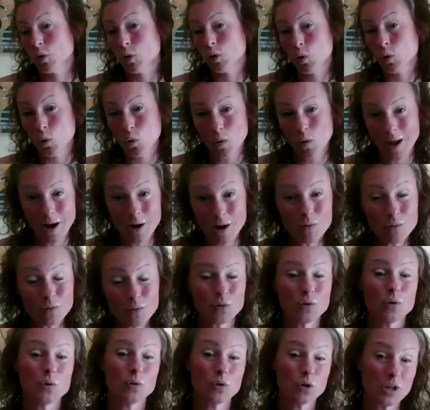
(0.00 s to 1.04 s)
call out
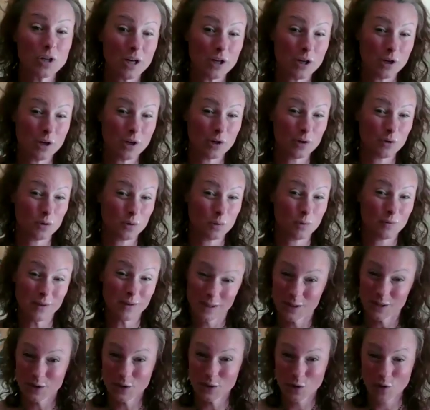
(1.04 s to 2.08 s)
of shadows with
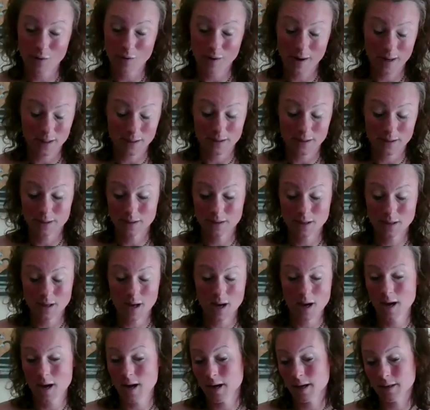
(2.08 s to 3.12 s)
ease and grace.
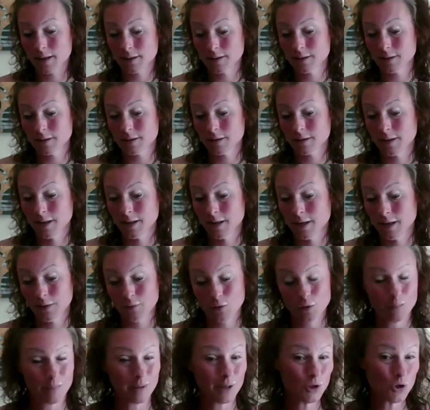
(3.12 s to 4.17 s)
And if
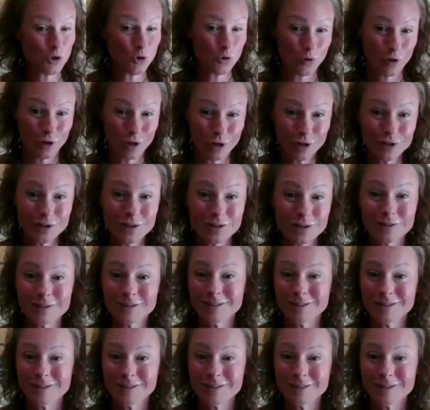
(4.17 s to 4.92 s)
you're being triggered